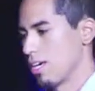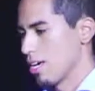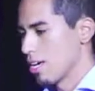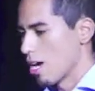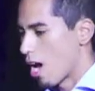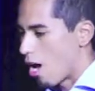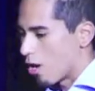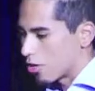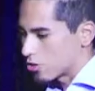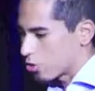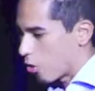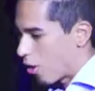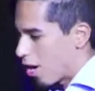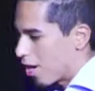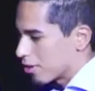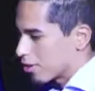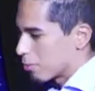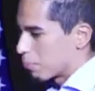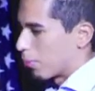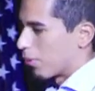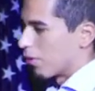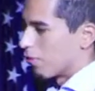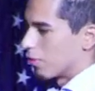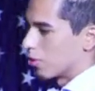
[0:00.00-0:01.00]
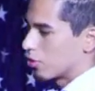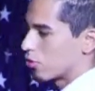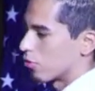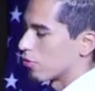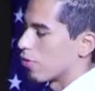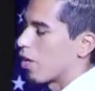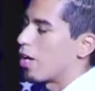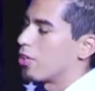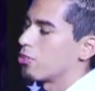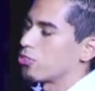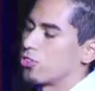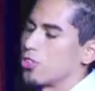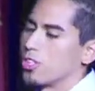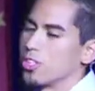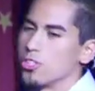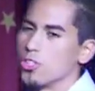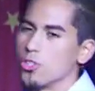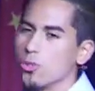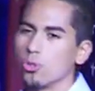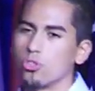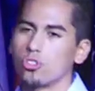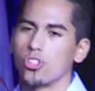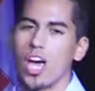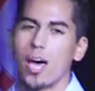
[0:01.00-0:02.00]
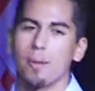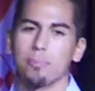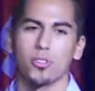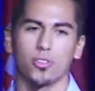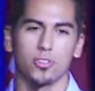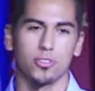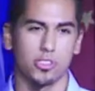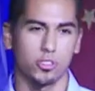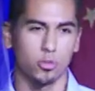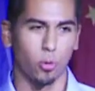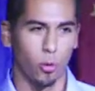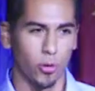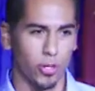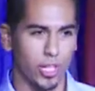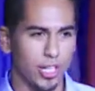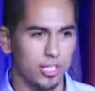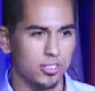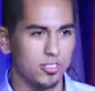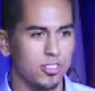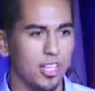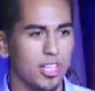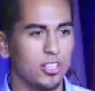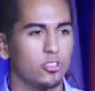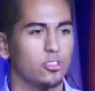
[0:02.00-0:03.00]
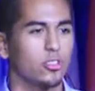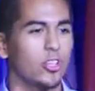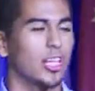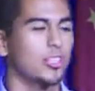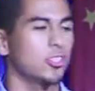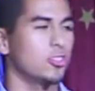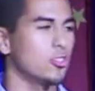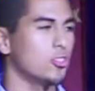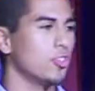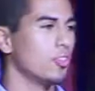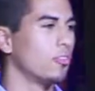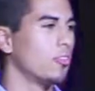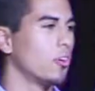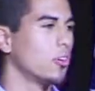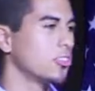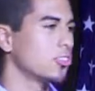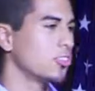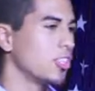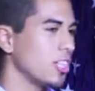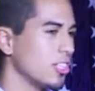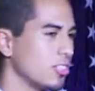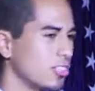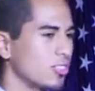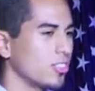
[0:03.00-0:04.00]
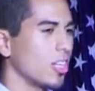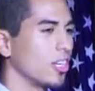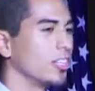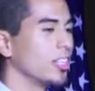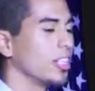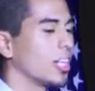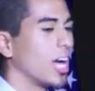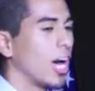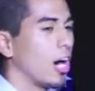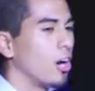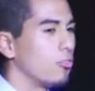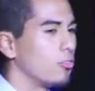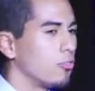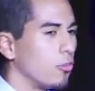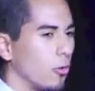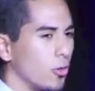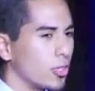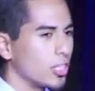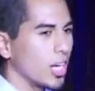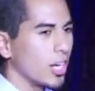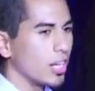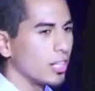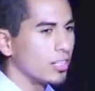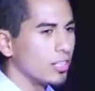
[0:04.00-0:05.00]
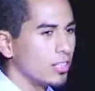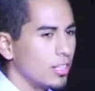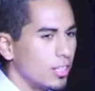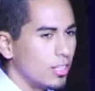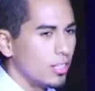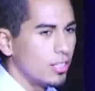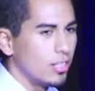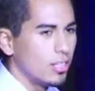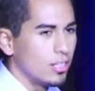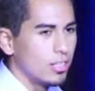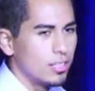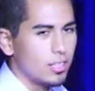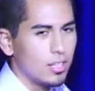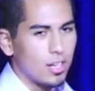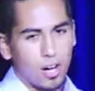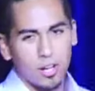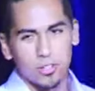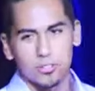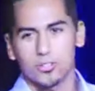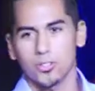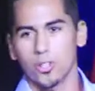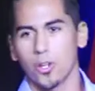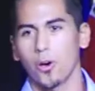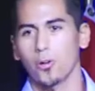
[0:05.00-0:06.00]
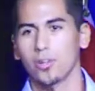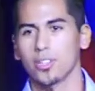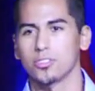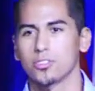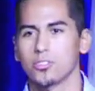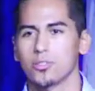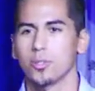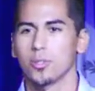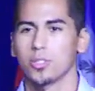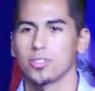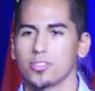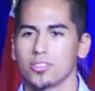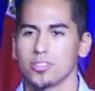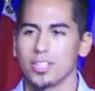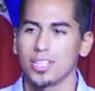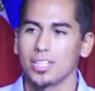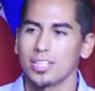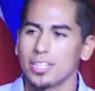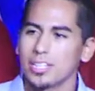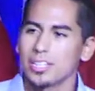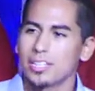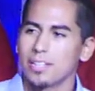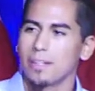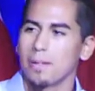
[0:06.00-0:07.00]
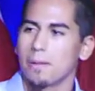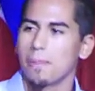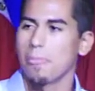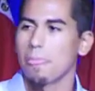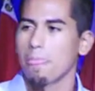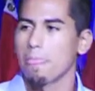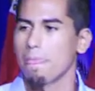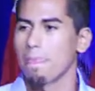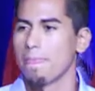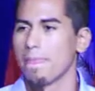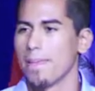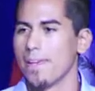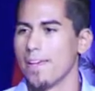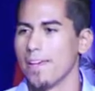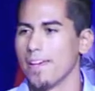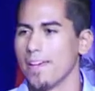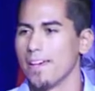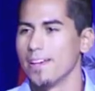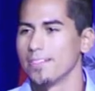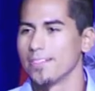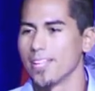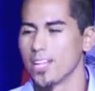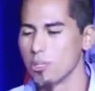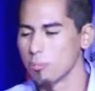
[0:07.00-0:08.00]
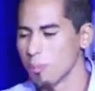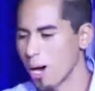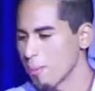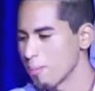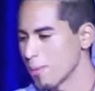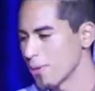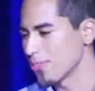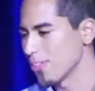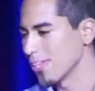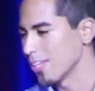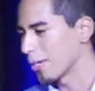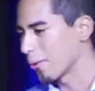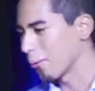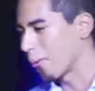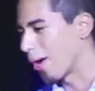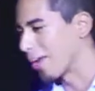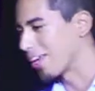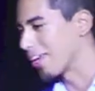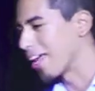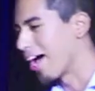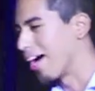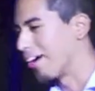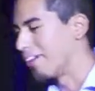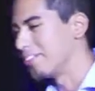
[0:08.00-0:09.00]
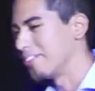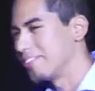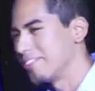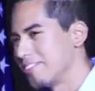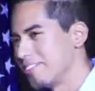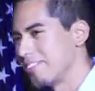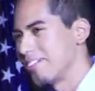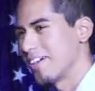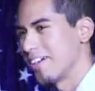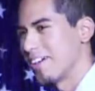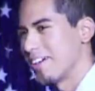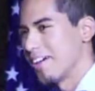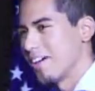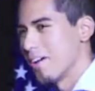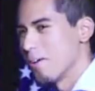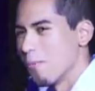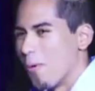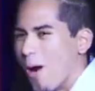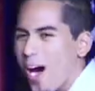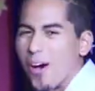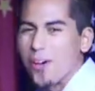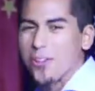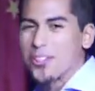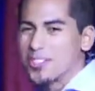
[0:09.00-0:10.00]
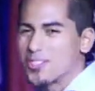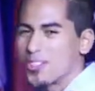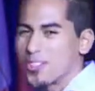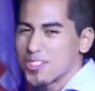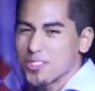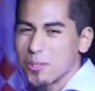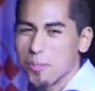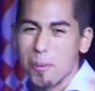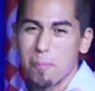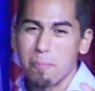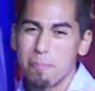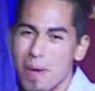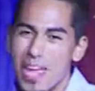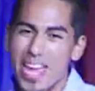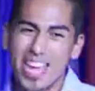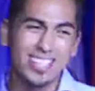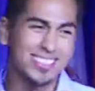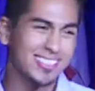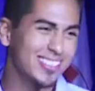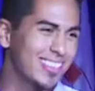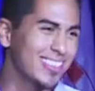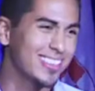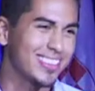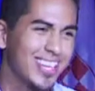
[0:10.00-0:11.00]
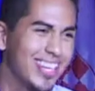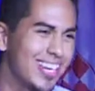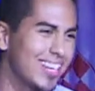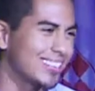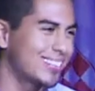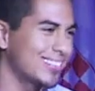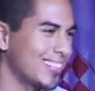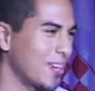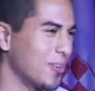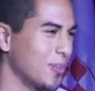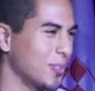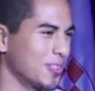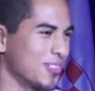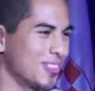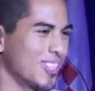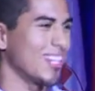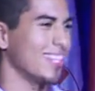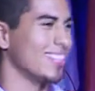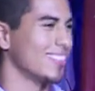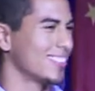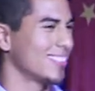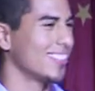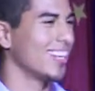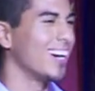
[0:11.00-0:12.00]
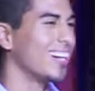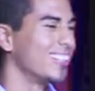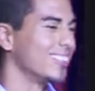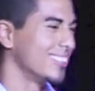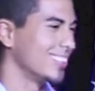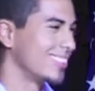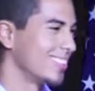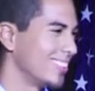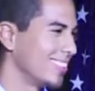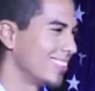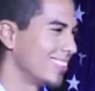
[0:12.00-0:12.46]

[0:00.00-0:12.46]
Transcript: I also had the privilege of launching a new chapter of this organization at the University of Southern California, also known as USC. Now you might be thinking right now, wow, these are some amazing things that Jose has done.